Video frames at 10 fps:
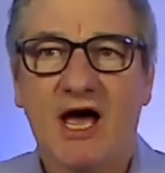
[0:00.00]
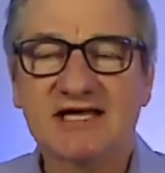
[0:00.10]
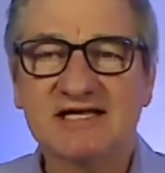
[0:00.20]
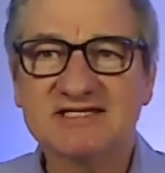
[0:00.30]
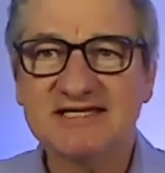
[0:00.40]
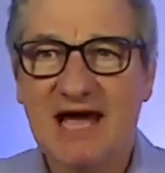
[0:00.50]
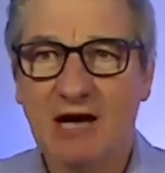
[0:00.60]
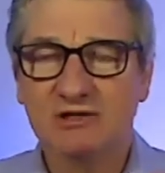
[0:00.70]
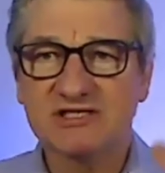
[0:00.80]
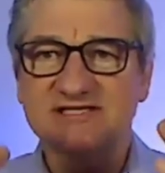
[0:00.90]
I can see
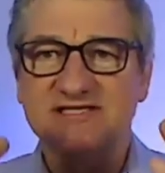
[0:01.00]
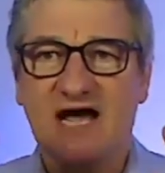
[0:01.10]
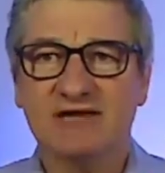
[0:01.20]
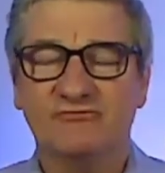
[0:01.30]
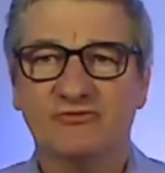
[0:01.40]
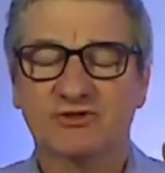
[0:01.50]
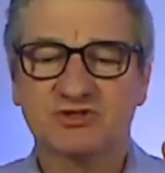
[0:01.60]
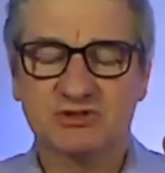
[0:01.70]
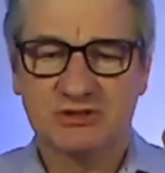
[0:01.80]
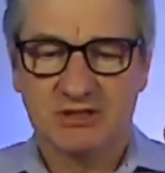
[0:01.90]
how a
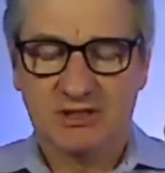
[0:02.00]
diverse